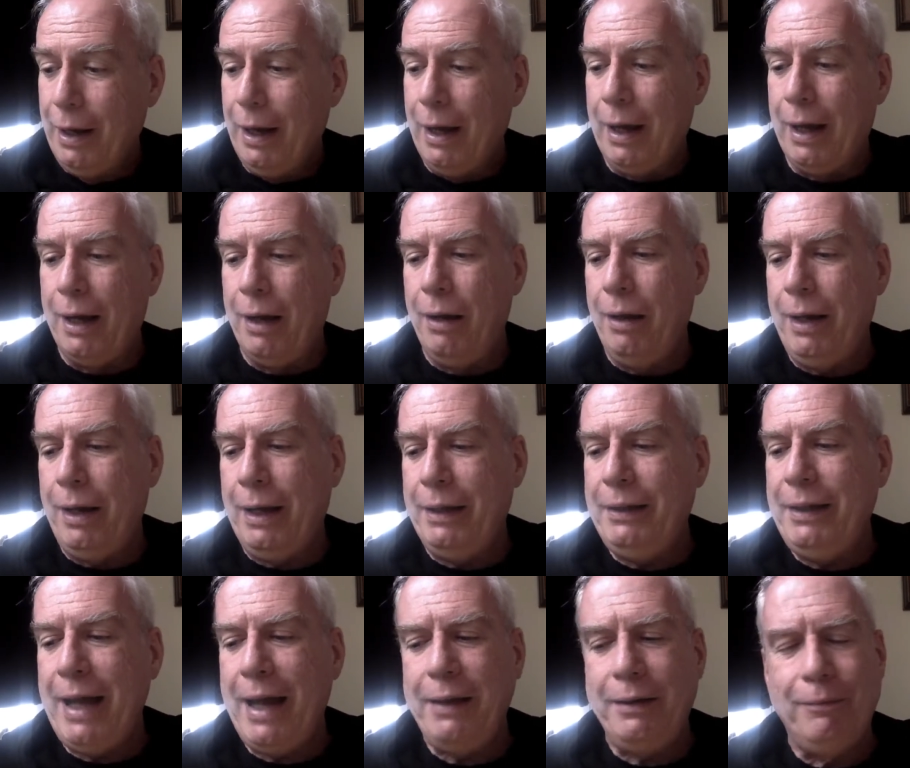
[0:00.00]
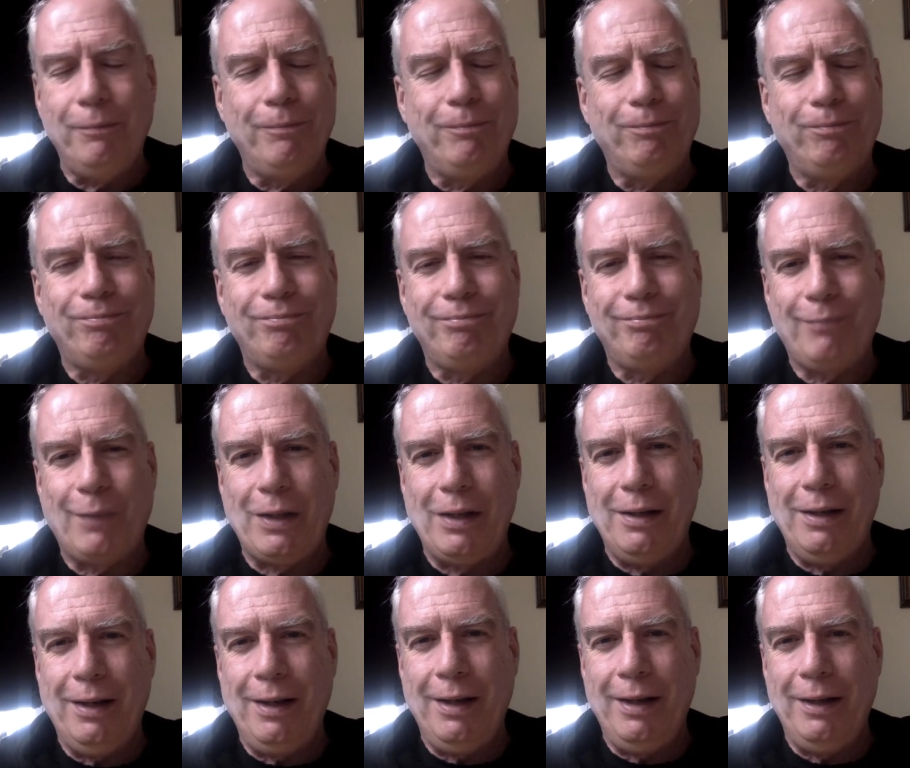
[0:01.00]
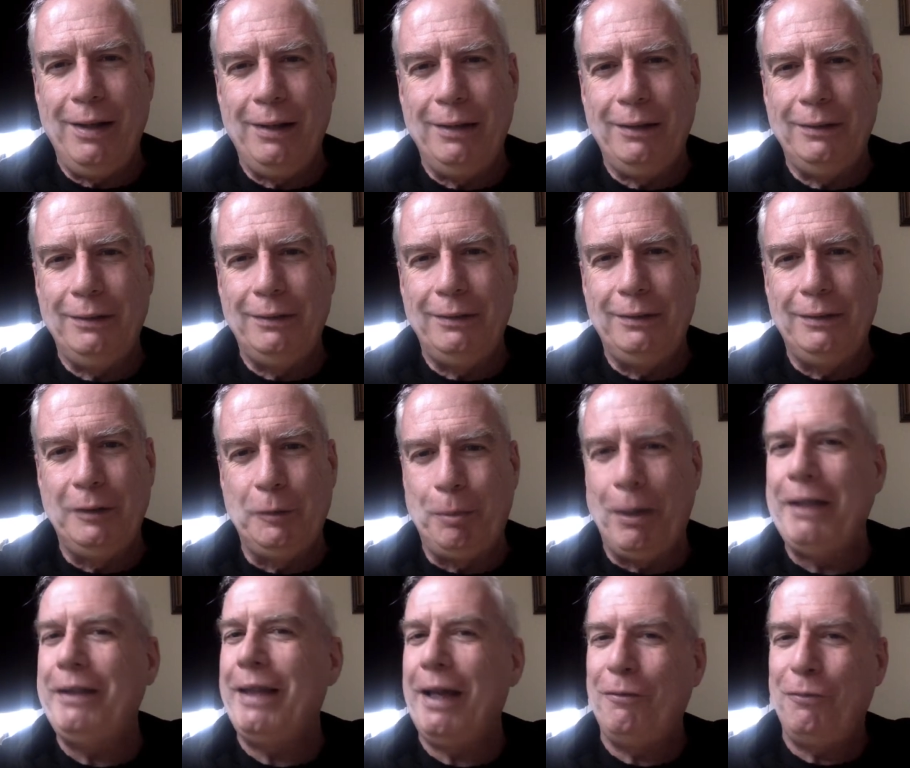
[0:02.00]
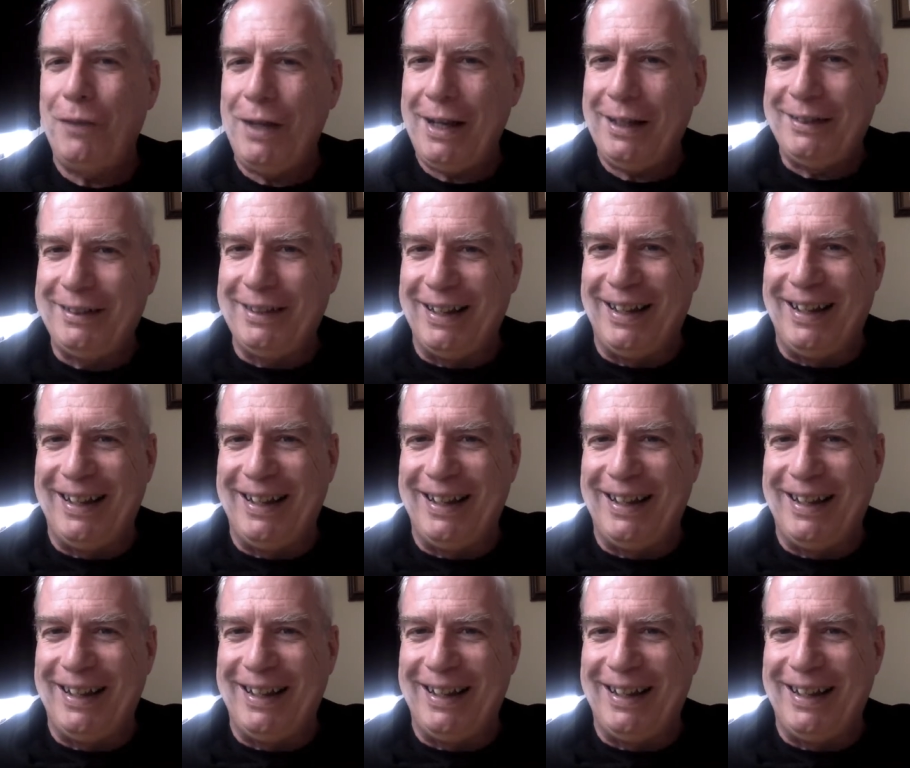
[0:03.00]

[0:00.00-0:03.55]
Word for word: Uh, and yet uh, despite that fact,